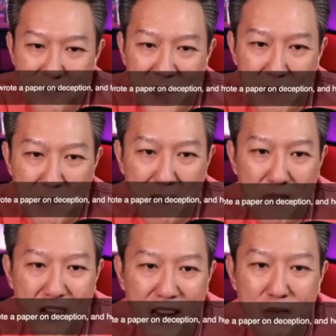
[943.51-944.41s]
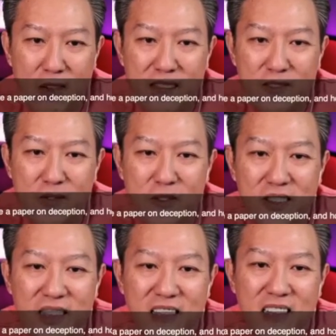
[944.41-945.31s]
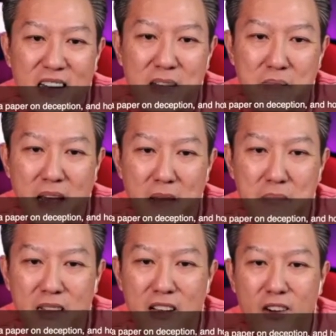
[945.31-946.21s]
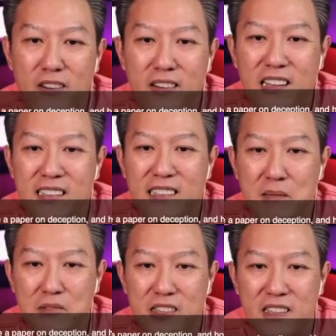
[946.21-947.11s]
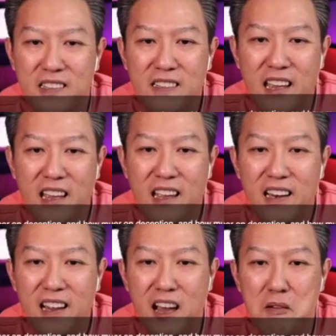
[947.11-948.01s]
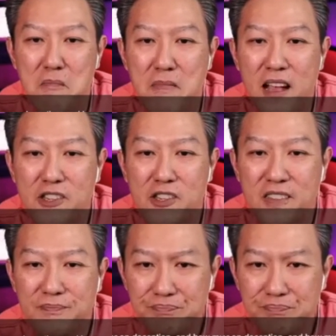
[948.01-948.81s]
My friend once wrote a paper on deception and how much